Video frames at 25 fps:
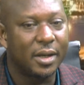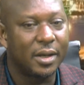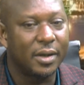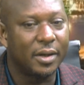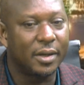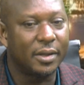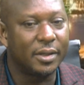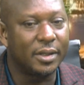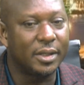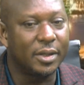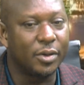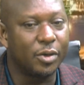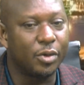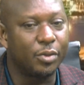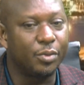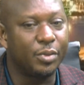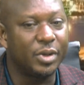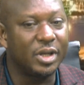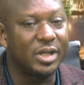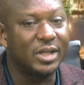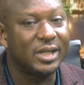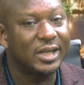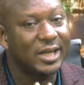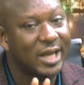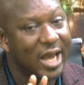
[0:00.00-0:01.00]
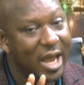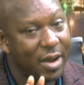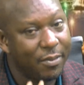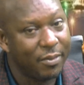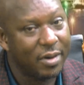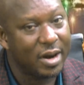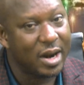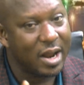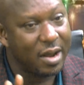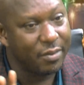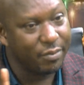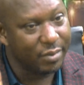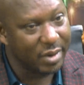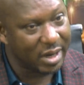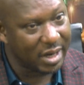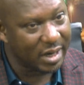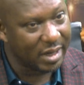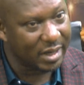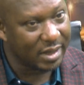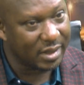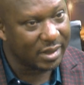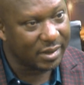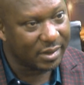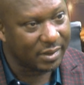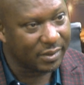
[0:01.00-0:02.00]
there will be
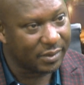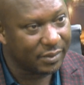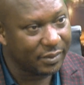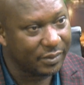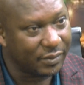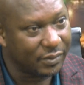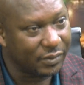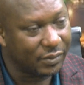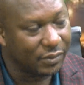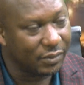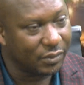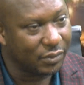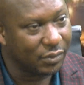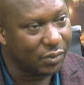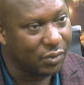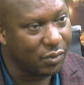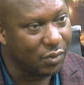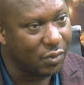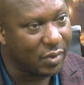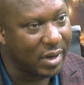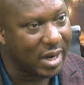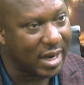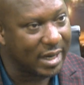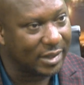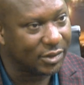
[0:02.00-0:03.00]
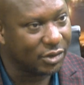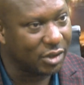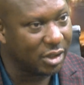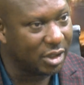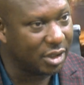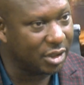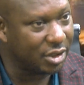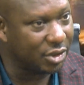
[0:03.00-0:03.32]
cameramen who were actually the